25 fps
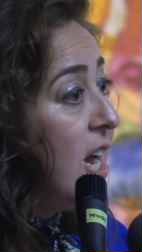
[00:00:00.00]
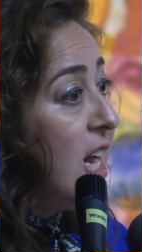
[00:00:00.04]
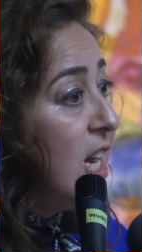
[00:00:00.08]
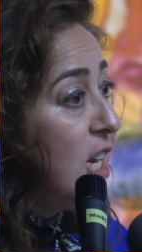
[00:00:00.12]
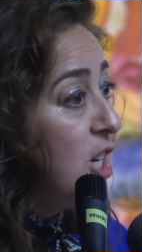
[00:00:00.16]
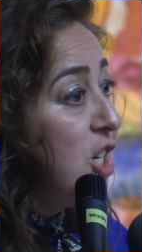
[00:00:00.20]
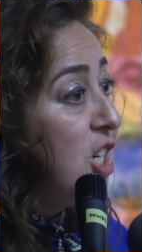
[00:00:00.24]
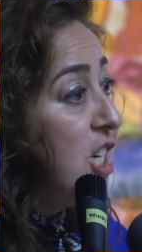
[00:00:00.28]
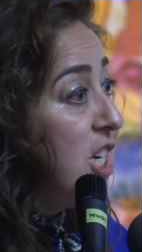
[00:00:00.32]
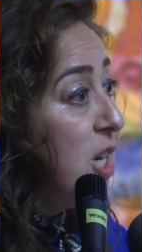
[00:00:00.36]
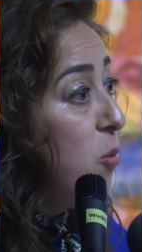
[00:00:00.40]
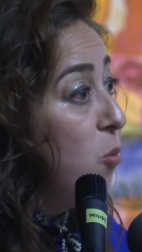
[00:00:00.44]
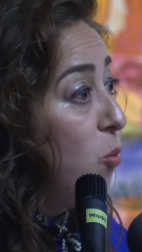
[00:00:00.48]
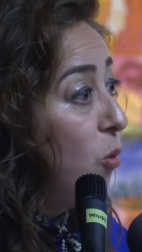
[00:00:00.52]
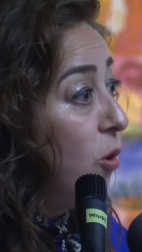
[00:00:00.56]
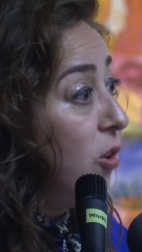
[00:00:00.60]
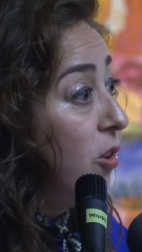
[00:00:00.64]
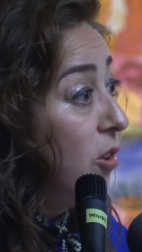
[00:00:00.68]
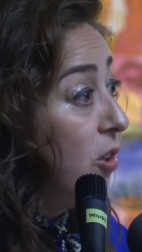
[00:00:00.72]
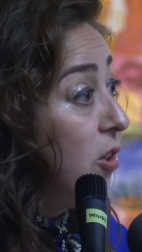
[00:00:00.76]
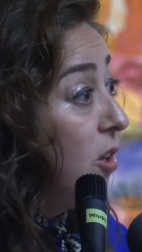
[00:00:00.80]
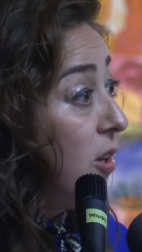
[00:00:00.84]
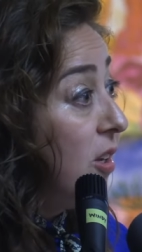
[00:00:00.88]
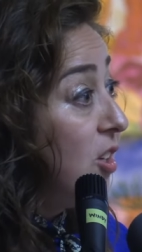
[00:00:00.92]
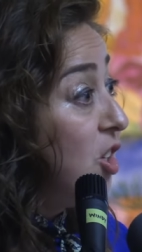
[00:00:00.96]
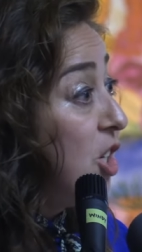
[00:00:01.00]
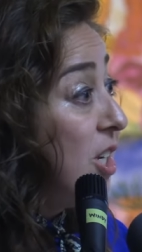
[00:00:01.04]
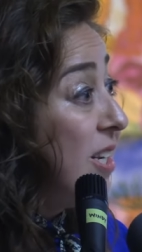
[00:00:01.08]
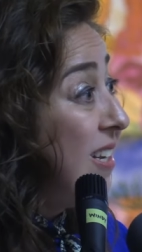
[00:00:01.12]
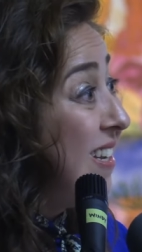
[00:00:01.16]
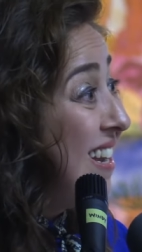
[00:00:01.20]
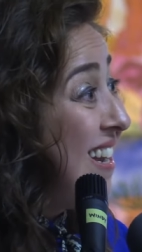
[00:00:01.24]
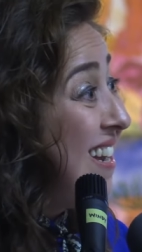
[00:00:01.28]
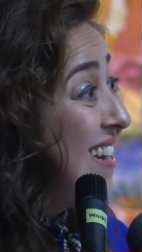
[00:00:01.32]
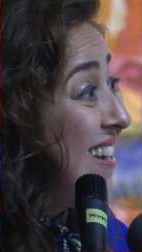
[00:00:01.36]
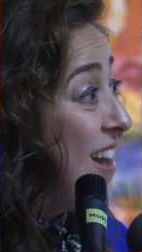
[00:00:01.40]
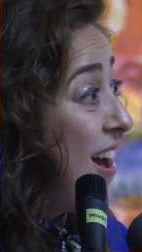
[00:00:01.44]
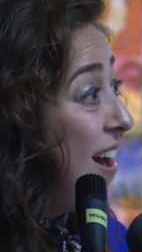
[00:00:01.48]
she
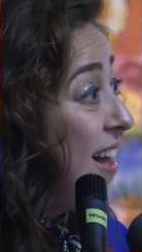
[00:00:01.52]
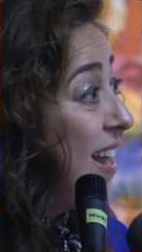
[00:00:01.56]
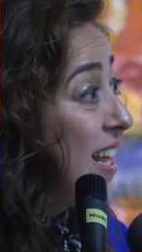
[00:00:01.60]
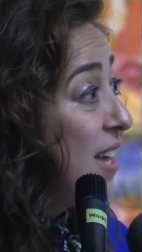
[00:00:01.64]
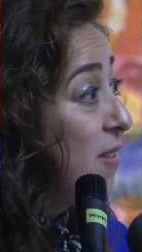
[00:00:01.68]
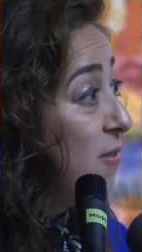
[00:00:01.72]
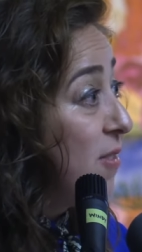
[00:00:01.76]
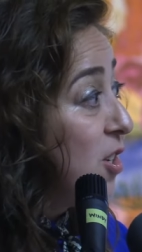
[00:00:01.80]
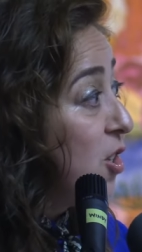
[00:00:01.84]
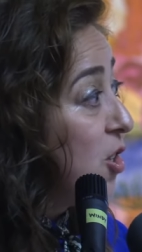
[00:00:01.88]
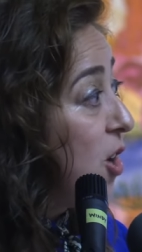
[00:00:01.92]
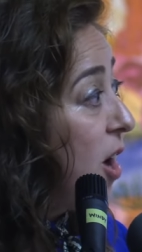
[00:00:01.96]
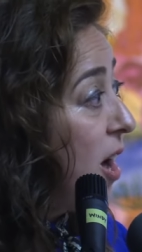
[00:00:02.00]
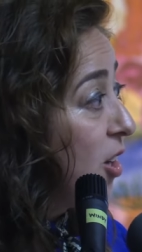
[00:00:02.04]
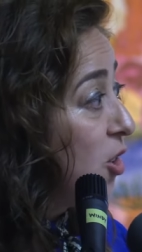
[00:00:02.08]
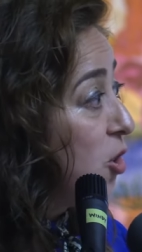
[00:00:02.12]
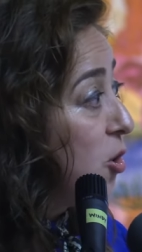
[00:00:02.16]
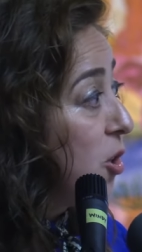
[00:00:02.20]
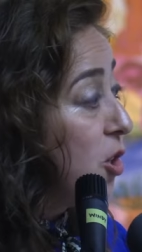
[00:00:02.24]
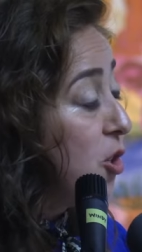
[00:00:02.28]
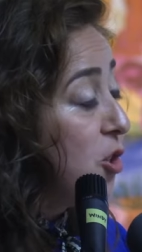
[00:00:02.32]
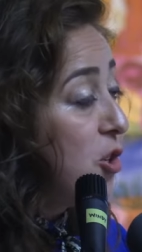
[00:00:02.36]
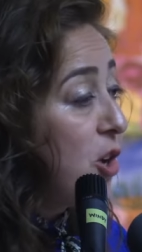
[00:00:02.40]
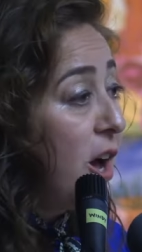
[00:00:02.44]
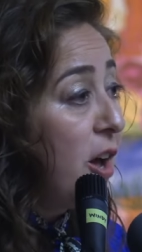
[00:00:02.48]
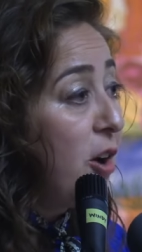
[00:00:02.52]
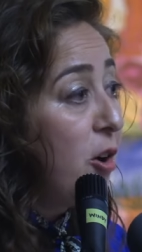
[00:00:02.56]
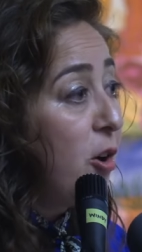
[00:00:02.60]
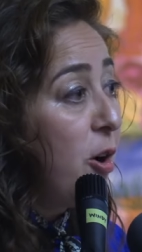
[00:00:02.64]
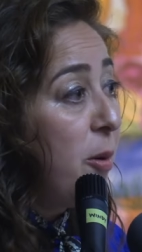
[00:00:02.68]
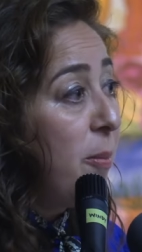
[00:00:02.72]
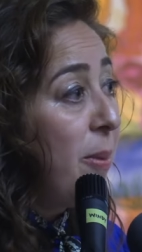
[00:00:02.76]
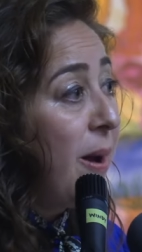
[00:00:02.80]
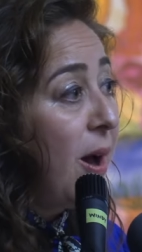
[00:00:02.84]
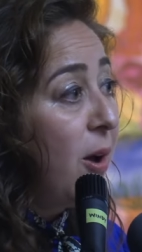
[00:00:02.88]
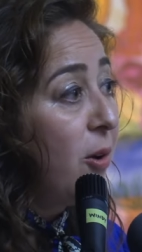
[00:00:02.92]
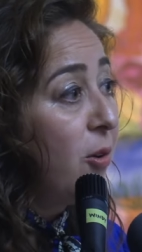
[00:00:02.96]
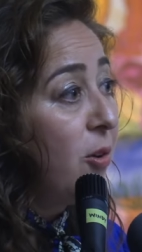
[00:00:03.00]
did not even talk to her daughter
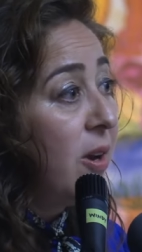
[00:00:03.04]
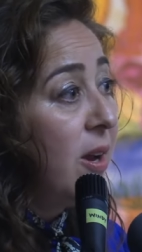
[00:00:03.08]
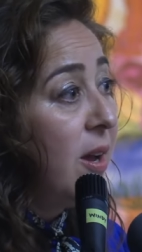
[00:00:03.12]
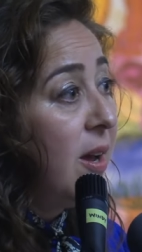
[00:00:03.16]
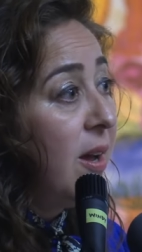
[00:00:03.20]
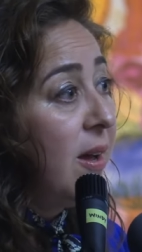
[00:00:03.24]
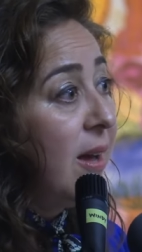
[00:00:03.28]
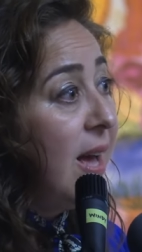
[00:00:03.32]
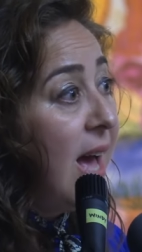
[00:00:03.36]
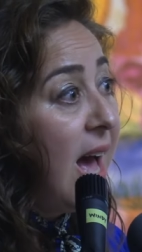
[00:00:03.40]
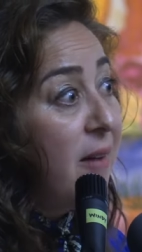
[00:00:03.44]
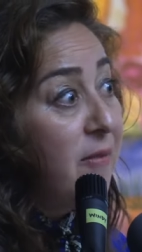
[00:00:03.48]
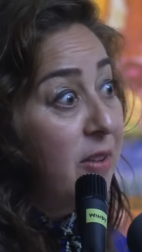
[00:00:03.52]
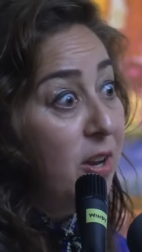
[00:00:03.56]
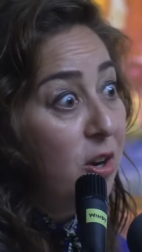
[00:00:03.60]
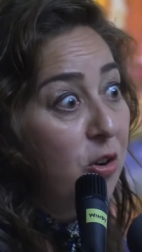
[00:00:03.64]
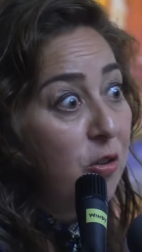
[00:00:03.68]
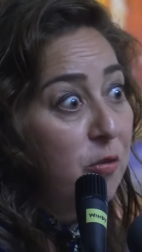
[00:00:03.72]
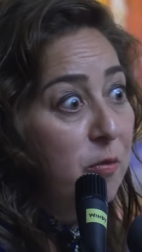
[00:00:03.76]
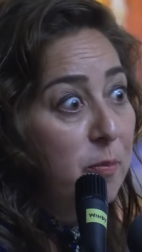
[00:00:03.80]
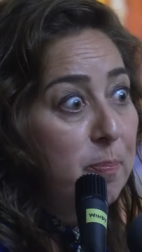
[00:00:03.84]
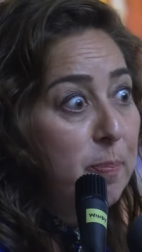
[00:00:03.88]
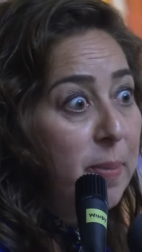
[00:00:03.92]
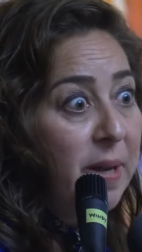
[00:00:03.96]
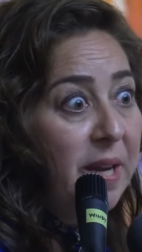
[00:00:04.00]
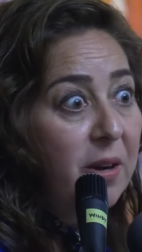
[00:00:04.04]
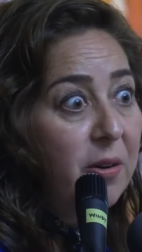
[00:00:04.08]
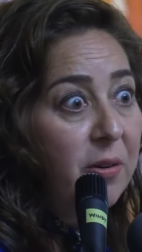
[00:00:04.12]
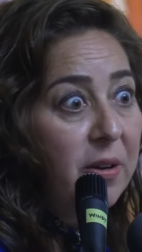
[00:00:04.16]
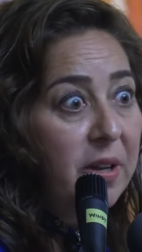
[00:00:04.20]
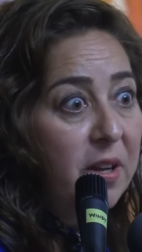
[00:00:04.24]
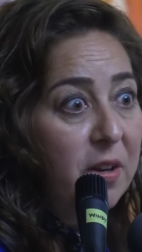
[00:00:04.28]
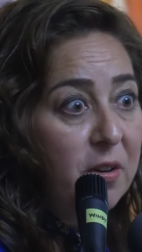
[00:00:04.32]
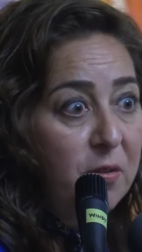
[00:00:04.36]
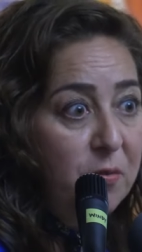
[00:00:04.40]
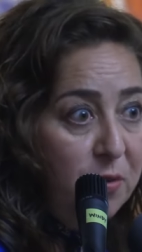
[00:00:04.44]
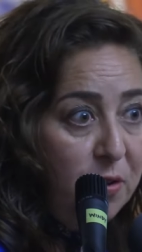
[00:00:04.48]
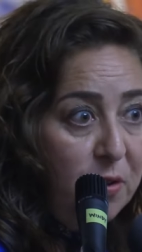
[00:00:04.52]
about having her
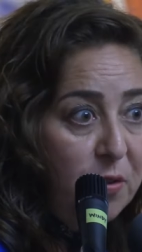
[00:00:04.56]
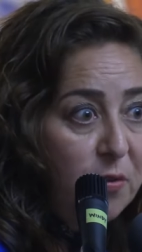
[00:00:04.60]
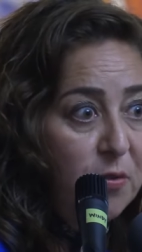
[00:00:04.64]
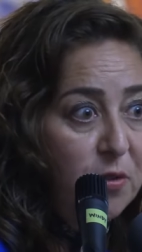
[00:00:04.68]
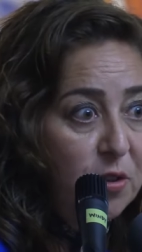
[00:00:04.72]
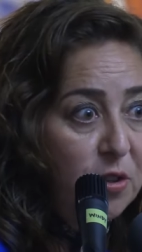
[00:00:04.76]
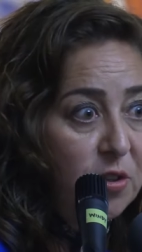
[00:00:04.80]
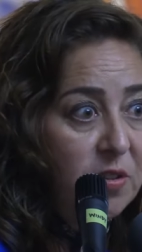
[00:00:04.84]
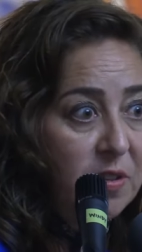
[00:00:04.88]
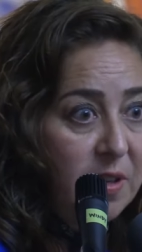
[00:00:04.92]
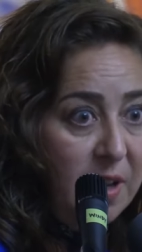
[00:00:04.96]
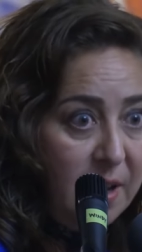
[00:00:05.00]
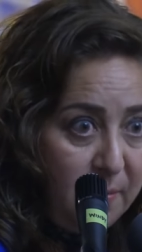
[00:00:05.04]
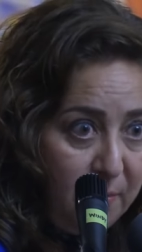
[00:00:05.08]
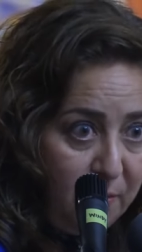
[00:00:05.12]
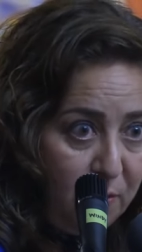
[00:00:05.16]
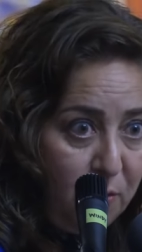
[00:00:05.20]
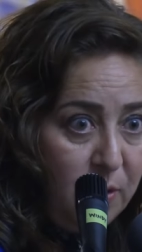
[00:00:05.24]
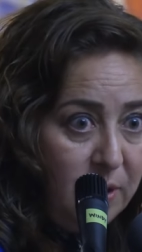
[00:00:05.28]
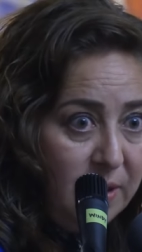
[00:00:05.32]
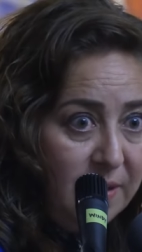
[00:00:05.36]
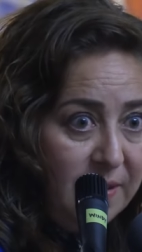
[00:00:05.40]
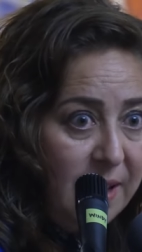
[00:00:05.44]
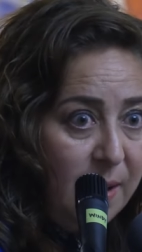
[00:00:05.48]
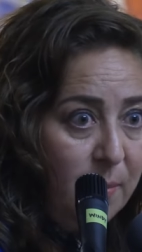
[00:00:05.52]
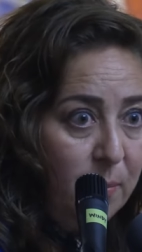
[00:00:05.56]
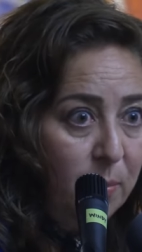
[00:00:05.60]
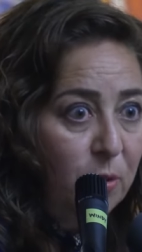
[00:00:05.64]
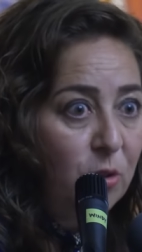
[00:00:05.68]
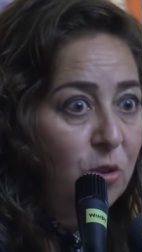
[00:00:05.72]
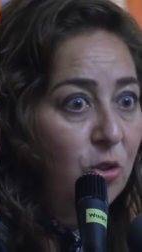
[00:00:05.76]
period for the first time, for example.